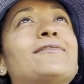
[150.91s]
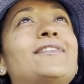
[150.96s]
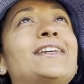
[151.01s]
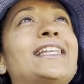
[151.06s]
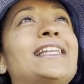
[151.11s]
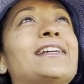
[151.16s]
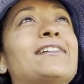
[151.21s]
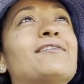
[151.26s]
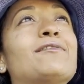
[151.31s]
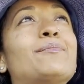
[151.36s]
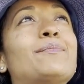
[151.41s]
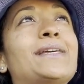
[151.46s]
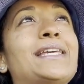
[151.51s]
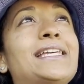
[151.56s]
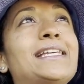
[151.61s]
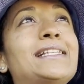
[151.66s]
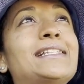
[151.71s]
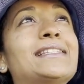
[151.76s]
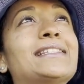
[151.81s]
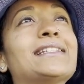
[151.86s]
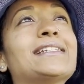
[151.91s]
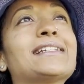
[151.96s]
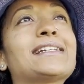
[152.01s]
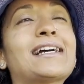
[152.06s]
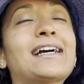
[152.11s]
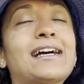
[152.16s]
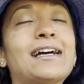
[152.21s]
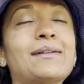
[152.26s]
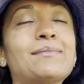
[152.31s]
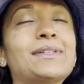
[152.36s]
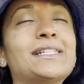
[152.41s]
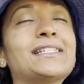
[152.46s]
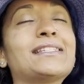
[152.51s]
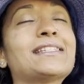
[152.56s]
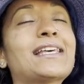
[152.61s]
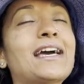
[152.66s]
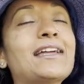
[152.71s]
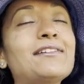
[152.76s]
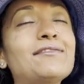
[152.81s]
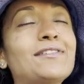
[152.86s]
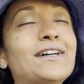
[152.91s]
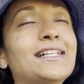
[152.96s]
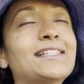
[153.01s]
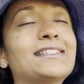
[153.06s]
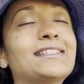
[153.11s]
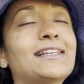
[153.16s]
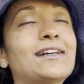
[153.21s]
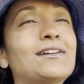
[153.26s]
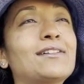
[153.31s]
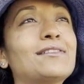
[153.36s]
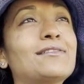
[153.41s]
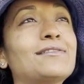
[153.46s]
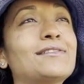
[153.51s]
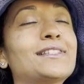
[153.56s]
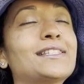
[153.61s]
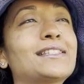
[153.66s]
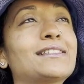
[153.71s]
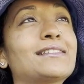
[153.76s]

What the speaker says: feeling of peace and calm inside of ourselves,